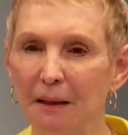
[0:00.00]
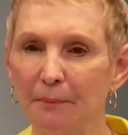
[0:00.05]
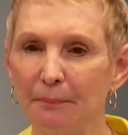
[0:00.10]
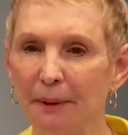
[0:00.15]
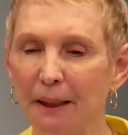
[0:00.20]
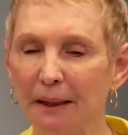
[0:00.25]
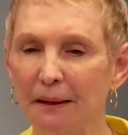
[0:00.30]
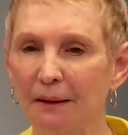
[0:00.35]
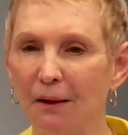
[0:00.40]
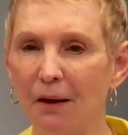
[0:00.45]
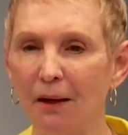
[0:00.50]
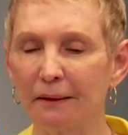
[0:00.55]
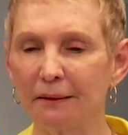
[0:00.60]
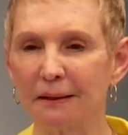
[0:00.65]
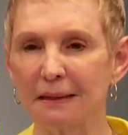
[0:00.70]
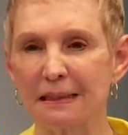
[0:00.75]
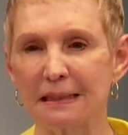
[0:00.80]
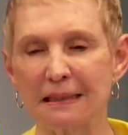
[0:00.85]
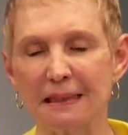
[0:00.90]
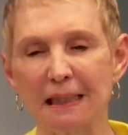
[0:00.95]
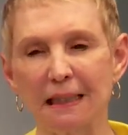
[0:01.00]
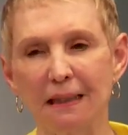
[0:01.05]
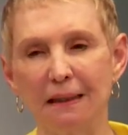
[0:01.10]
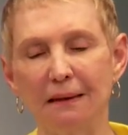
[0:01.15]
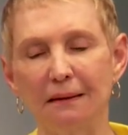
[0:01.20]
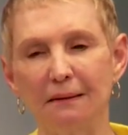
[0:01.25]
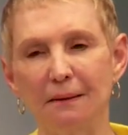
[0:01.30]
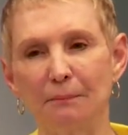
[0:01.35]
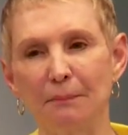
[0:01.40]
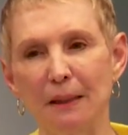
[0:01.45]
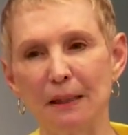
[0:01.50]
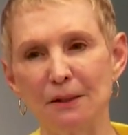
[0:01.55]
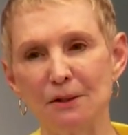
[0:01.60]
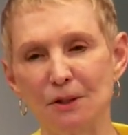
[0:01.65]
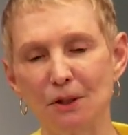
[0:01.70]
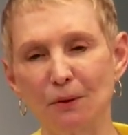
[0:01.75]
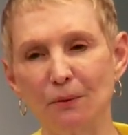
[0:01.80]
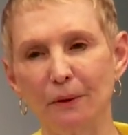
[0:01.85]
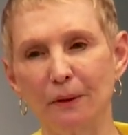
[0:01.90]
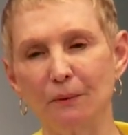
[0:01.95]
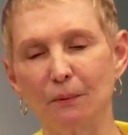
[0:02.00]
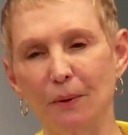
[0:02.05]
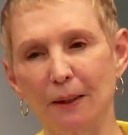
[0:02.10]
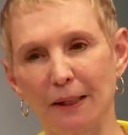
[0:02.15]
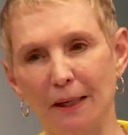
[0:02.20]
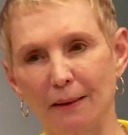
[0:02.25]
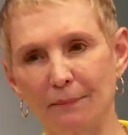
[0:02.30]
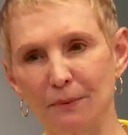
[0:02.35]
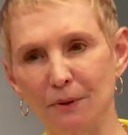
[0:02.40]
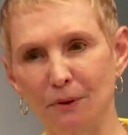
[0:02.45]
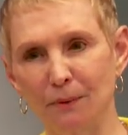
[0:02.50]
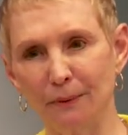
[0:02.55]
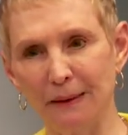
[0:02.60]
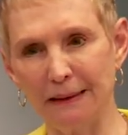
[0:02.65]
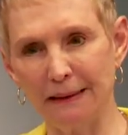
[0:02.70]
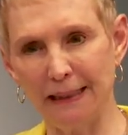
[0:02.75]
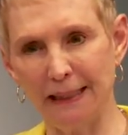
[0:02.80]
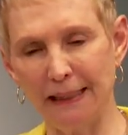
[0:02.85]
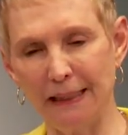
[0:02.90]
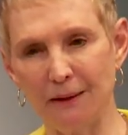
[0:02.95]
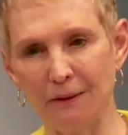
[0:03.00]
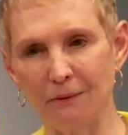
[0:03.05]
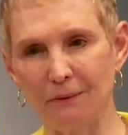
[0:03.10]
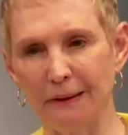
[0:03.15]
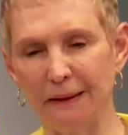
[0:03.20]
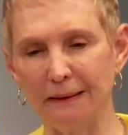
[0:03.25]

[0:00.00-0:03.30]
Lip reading: but God could see me doing what I'm doing now,